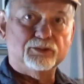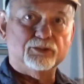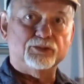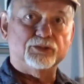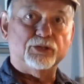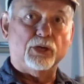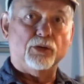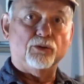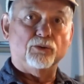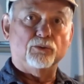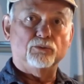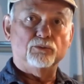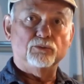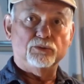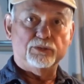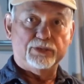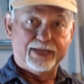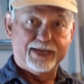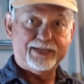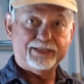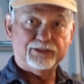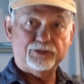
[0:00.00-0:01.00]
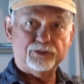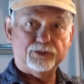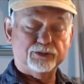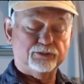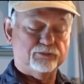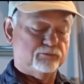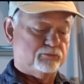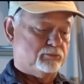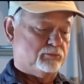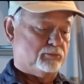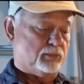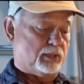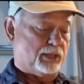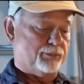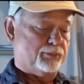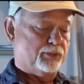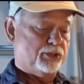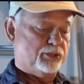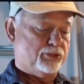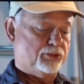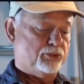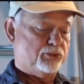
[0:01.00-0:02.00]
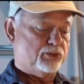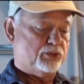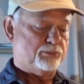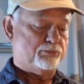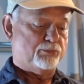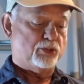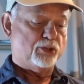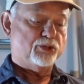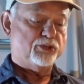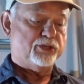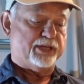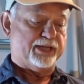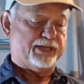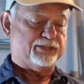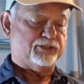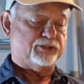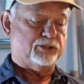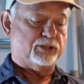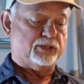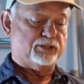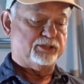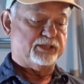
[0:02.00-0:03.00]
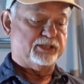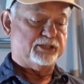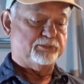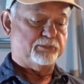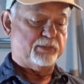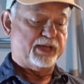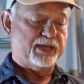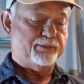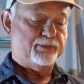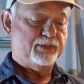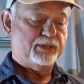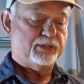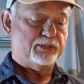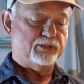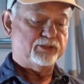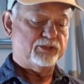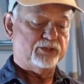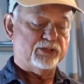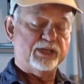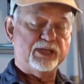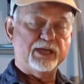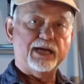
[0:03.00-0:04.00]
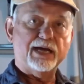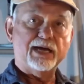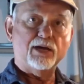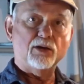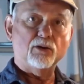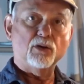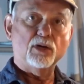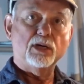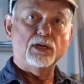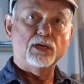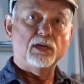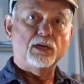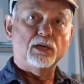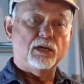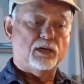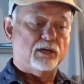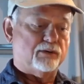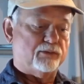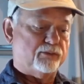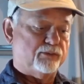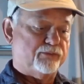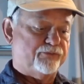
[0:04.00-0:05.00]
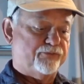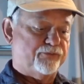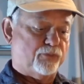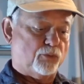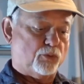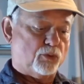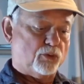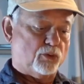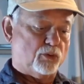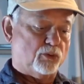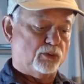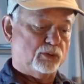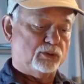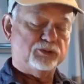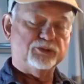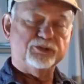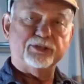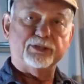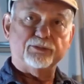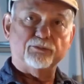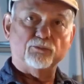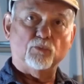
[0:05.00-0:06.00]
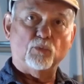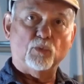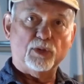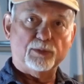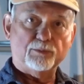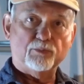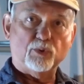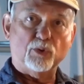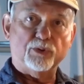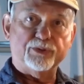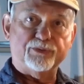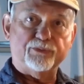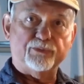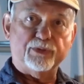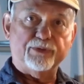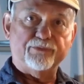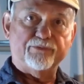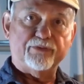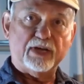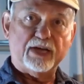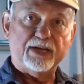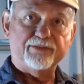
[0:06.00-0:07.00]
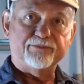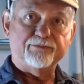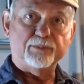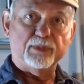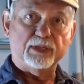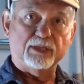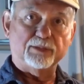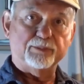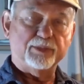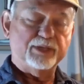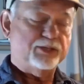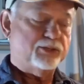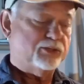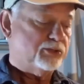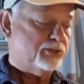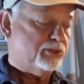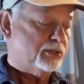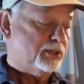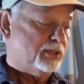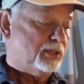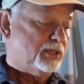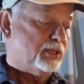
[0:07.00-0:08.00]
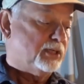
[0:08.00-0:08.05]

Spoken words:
So next, I'm going to do some burn tests on this baby and see how 4 holes at 1.35 millimeters